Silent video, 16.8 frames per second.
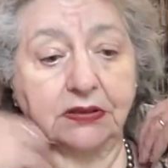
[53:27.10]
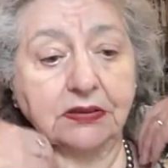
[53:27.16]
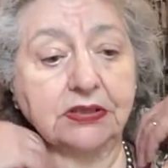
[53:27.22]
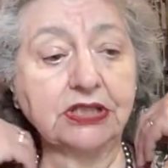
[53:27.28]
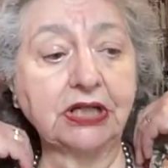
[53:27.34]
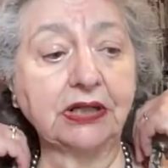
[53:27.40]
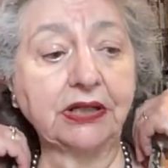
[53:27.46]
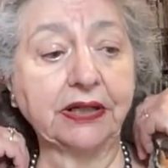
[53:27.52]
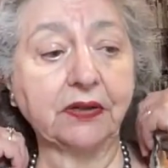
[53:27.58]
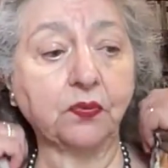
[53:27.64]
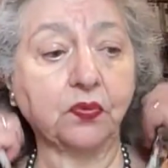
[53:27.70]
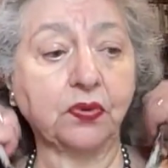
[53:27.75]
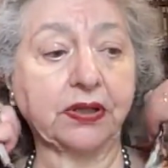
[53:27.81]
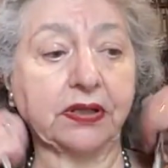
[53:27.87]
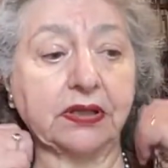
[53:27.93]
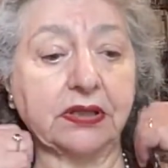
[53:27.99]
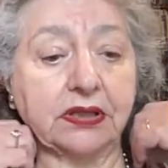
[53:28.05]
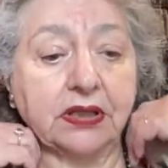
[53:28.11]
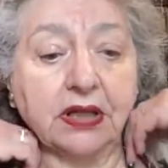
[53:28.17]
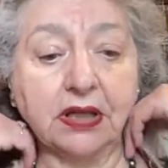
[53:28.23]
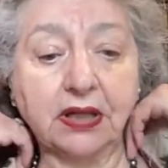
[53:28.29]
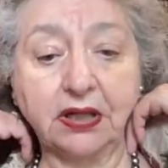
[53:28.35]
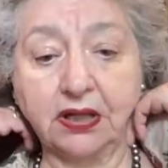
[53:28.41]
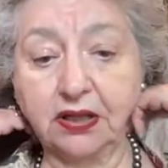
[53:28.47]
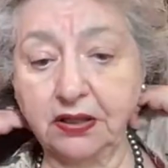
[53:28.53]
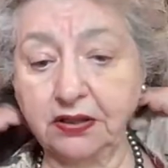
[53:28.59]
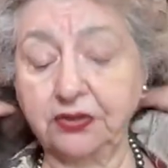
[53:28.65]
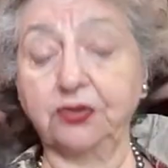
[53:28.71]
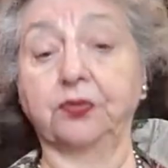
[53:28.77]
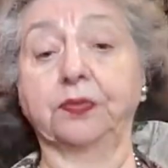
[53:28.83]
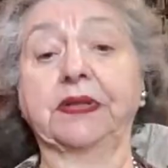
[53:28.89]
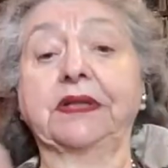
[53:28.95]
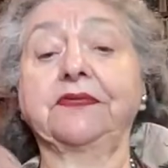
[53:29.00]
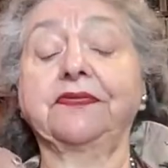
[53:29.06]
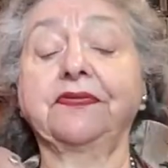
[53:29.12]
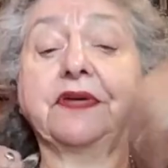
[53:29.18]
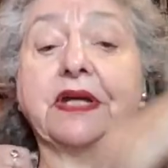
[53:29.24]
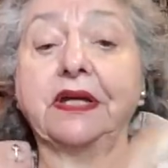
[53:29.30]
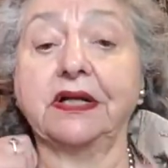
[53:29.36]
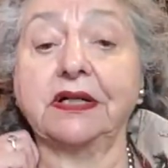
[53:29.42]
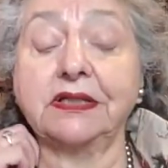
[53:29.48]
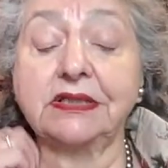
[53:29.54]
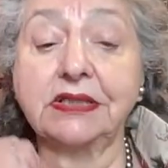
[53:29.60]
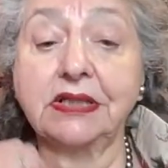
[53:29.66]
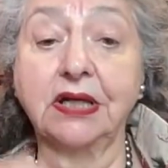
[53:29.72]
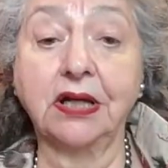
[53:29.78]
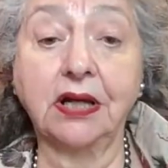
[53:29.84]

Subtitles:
dealing with human affairs.